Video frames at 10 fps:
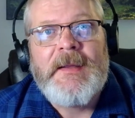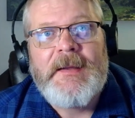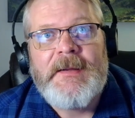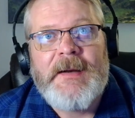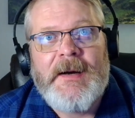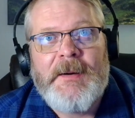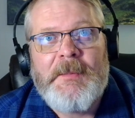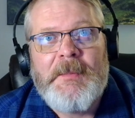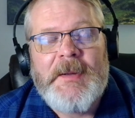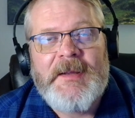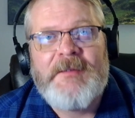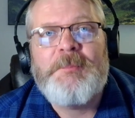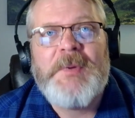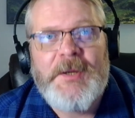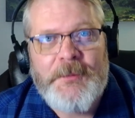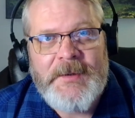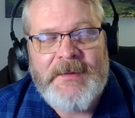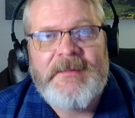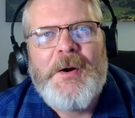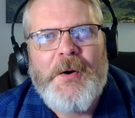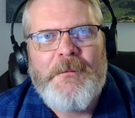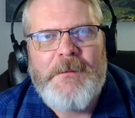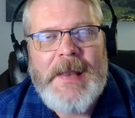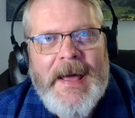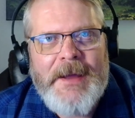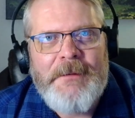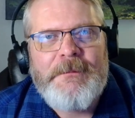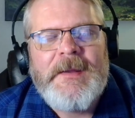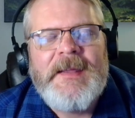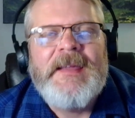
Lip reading: in our experience of life,